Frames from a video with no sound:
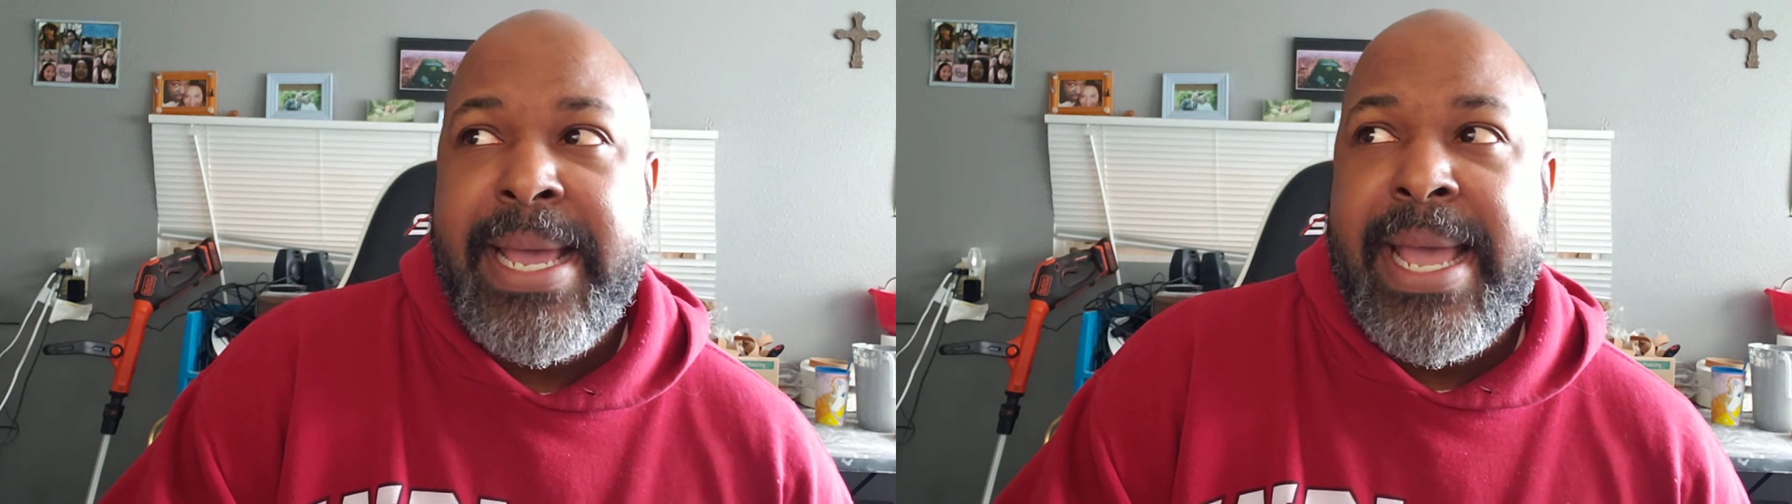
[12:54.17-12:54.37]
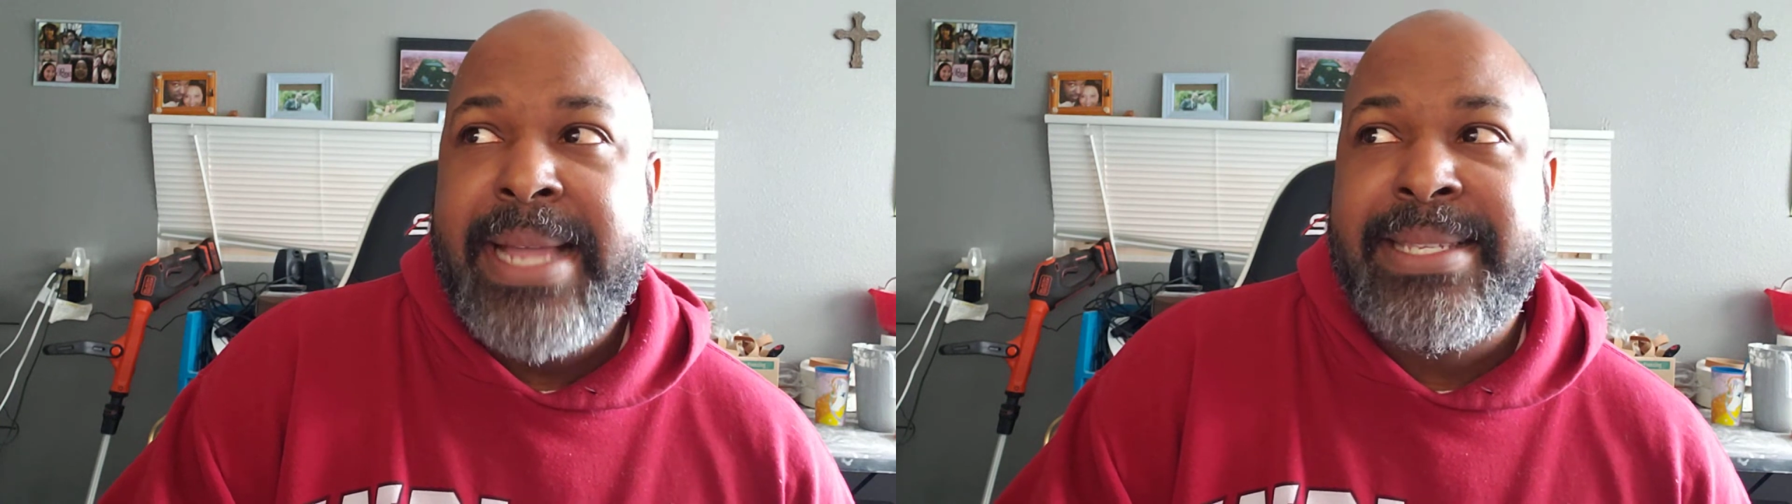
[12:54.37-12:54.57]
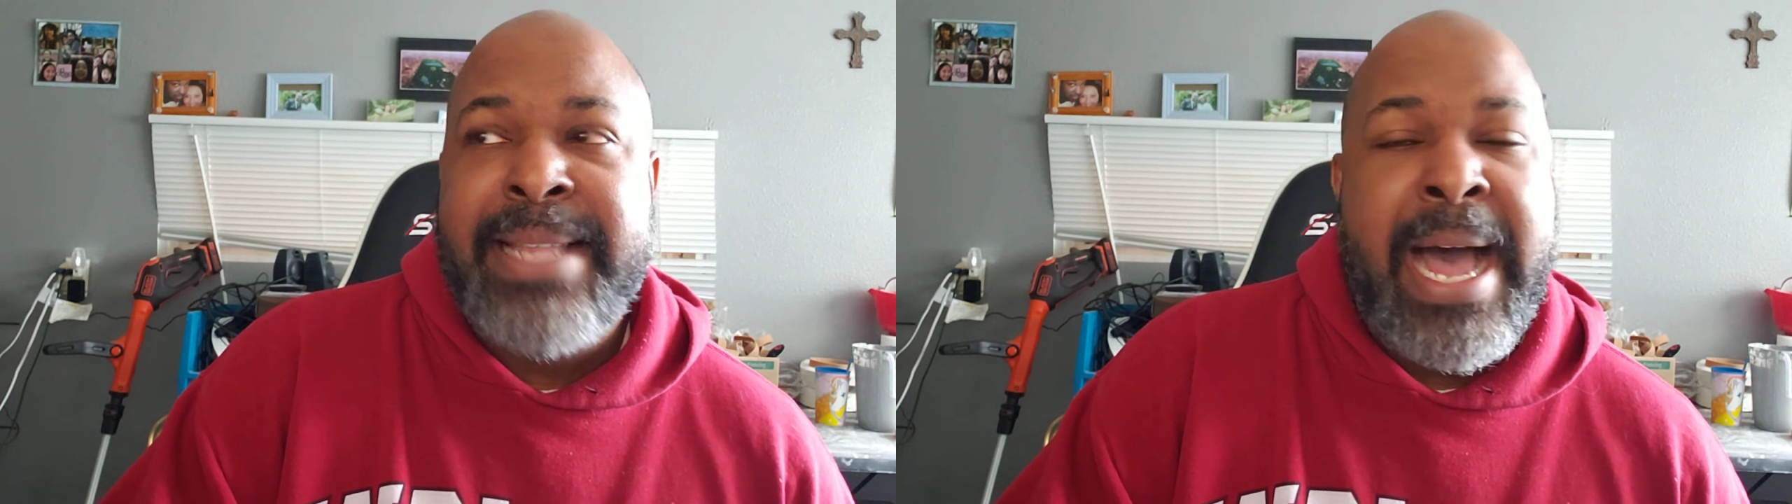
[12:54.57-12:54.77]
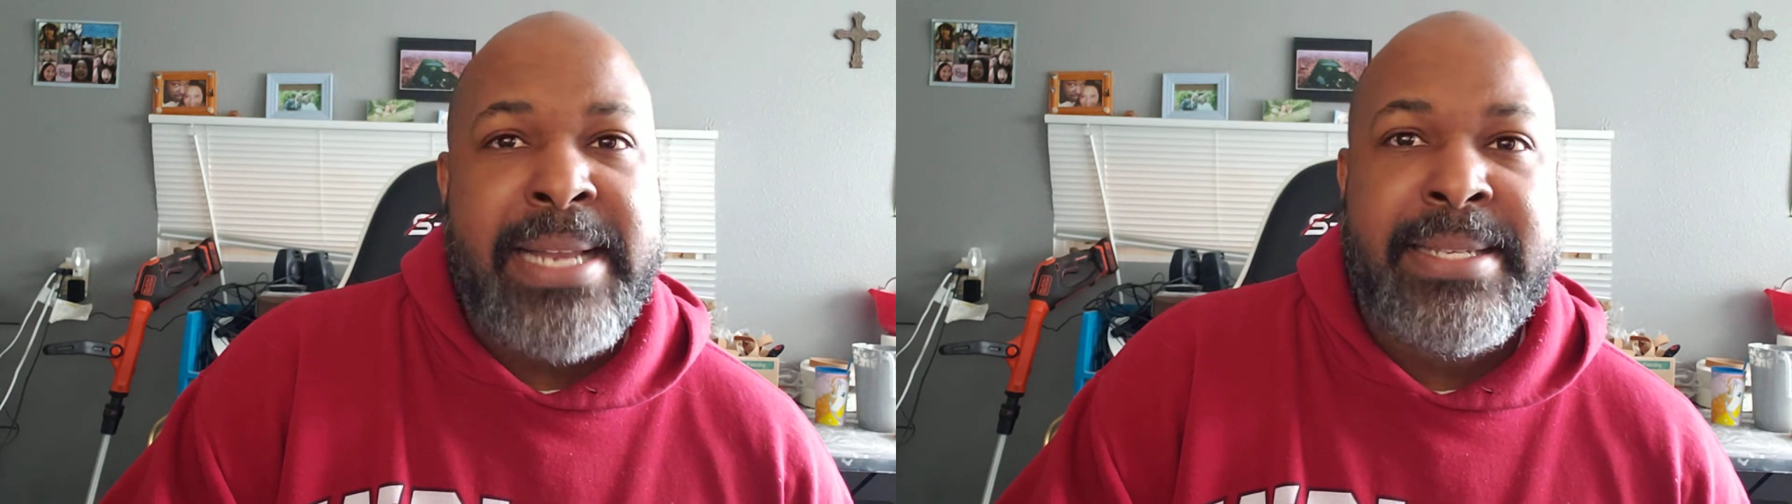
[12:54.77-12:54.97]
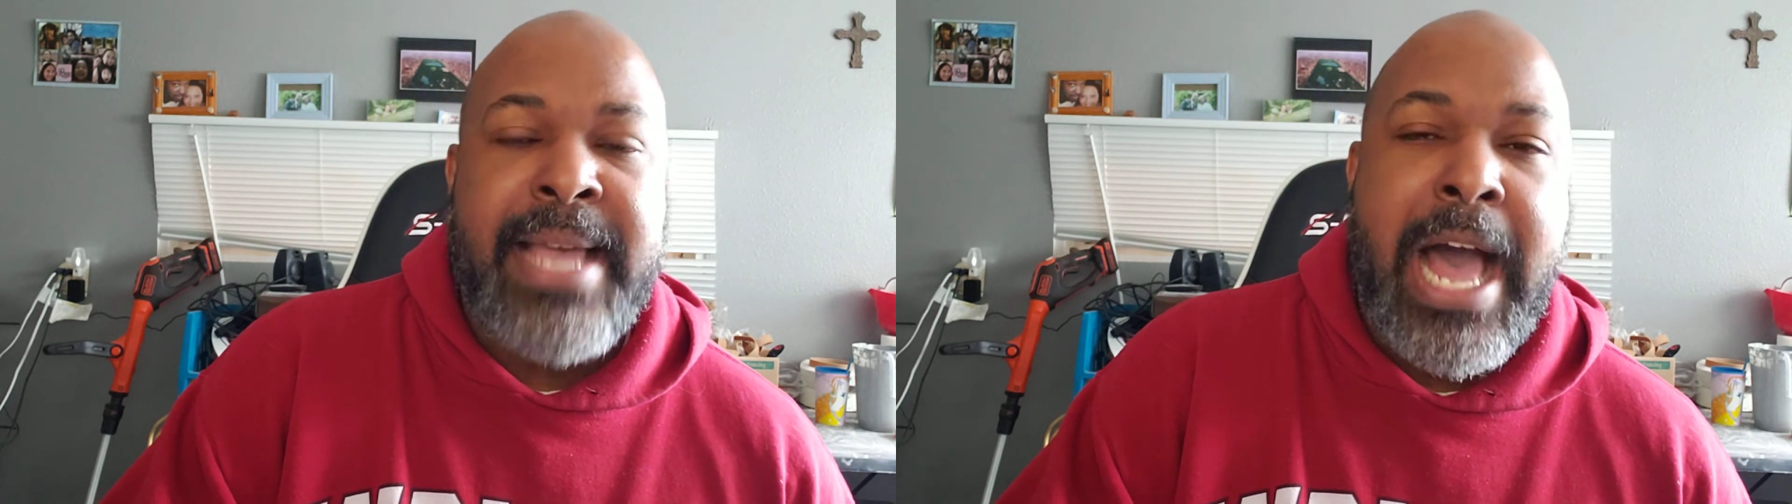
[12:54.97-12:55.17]
it's not
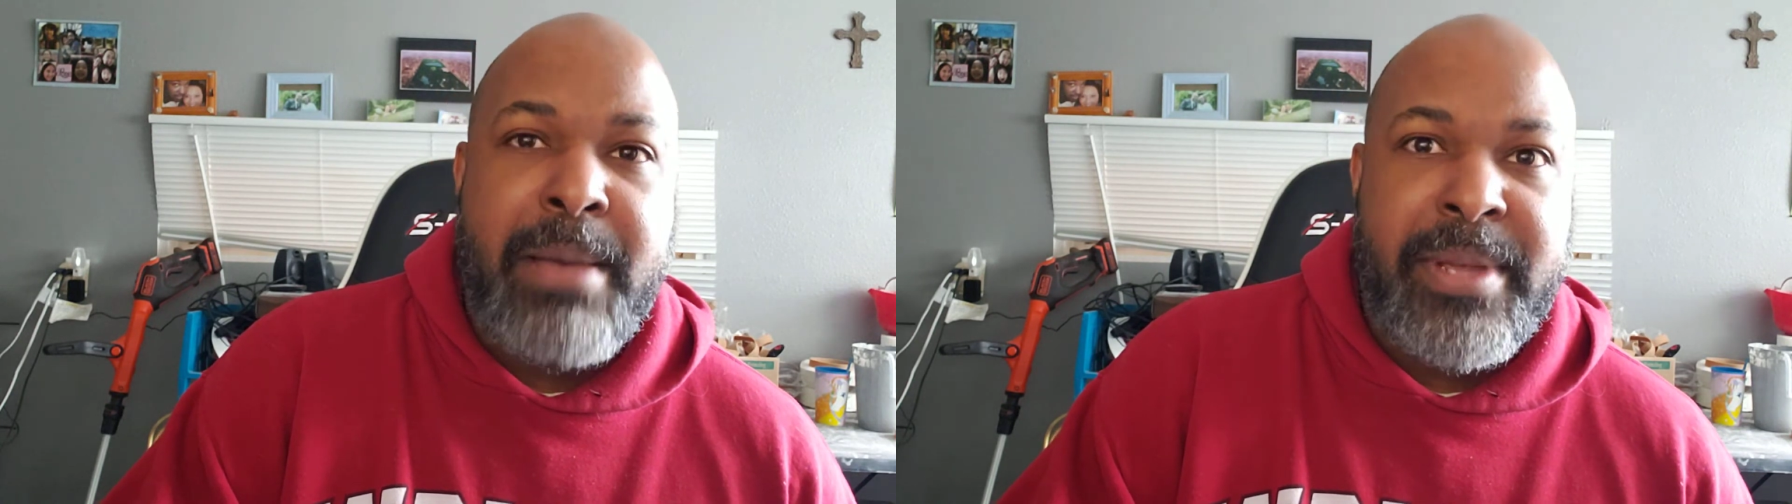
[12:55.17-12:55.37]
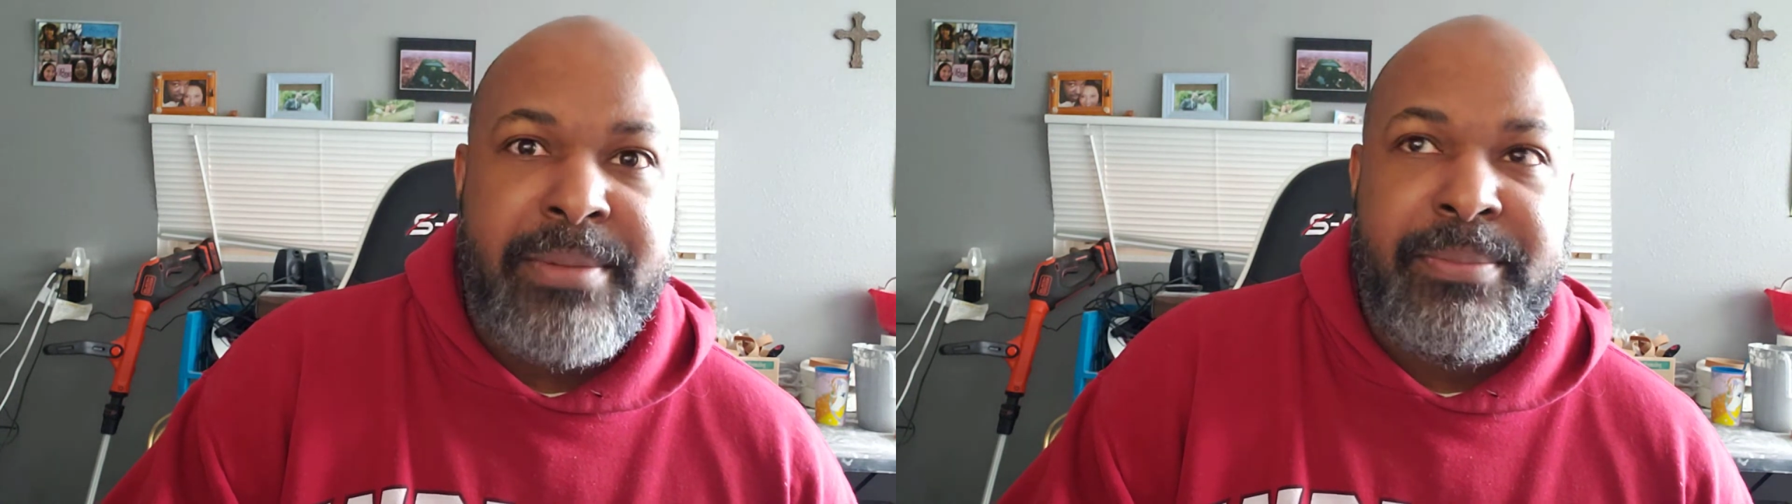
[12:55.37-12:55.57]
as common